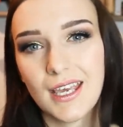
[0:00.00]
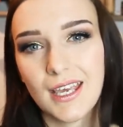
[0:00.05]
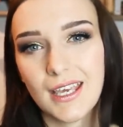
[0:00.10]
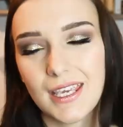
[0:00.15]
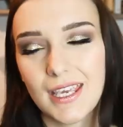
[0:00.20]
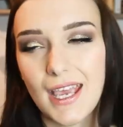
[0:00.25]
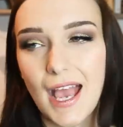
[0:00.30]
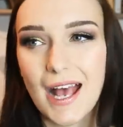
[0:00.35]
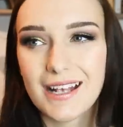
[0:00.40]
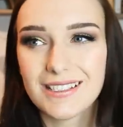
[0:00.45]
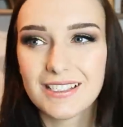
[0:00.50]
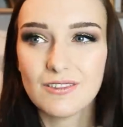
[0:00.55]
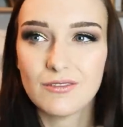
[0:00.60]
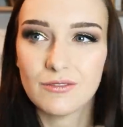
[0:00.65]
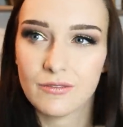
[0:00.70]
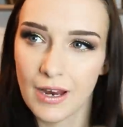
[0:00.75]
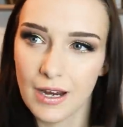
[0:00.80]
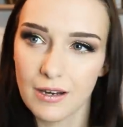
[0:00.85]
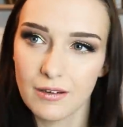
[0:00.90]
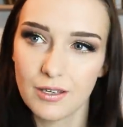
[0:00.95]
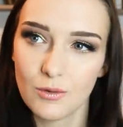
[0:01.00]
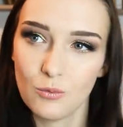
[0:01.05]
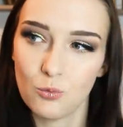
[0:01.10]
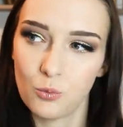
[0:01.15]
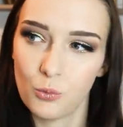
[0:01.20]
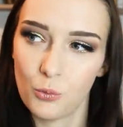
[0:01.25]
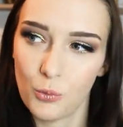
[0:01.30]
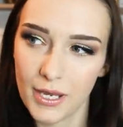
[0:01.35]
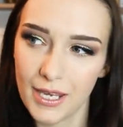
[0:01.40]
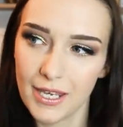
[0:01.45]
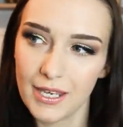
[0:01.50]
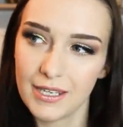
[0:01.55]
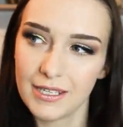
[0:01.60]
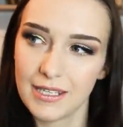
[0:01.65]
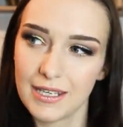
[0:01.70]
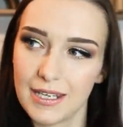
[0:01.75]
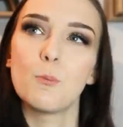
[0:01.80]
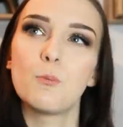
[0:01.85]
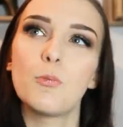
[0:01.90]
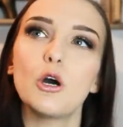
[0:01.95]
he has a very weird,
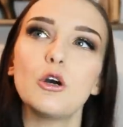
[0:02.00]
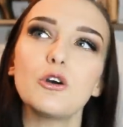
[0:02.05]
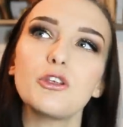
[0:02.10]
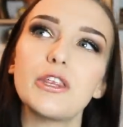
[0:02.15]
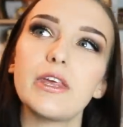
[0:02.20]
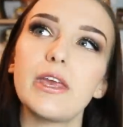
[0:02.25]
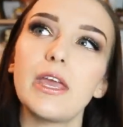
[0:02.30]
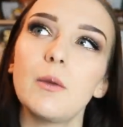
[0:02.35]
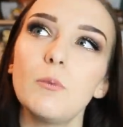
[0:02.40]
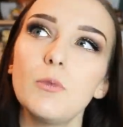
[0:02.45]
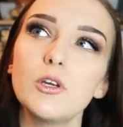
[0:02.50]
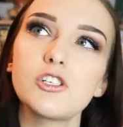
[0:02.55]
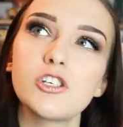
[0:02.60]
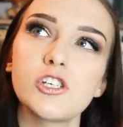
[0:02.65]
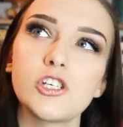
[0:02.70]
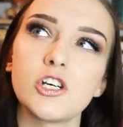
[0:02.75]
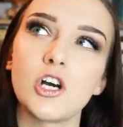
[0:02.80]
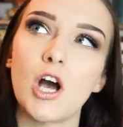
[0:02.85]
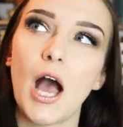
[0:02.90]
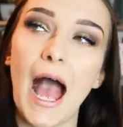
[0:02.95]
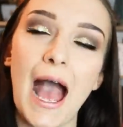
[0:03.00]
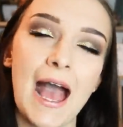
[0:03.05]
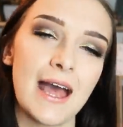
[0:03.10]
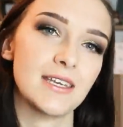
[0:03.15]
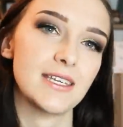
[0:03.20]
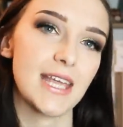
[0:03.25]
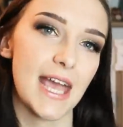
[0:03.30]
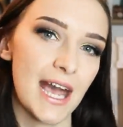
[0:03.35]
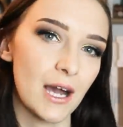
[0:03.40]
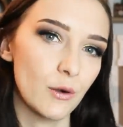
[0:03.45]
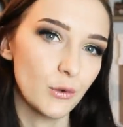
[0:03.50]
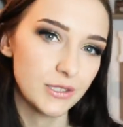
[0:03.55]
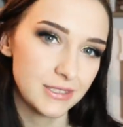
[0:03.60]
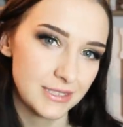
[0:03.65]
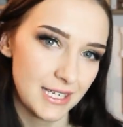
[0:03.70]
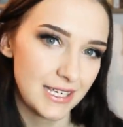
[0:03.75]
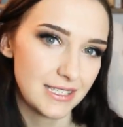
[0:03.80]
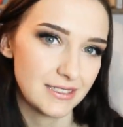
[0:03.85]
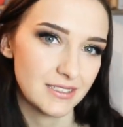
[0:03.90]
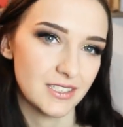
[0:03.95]
both immature and
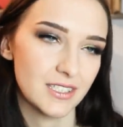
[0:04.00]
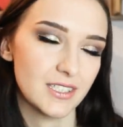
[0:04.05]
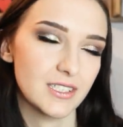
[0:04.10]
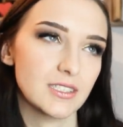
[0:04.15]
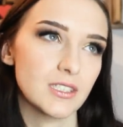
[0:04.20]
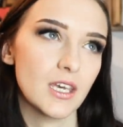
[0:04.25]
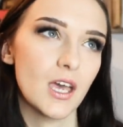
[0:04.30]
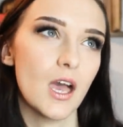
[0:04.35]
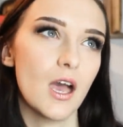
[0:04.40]
outdated